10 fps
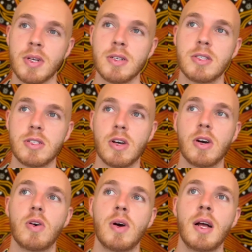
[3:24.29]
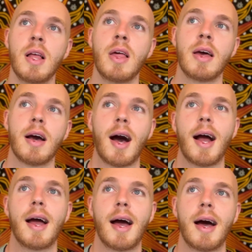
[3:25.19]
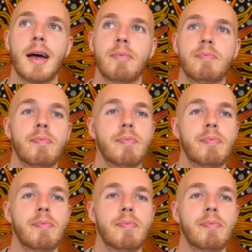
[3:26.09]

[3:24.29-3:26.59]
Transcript: So I had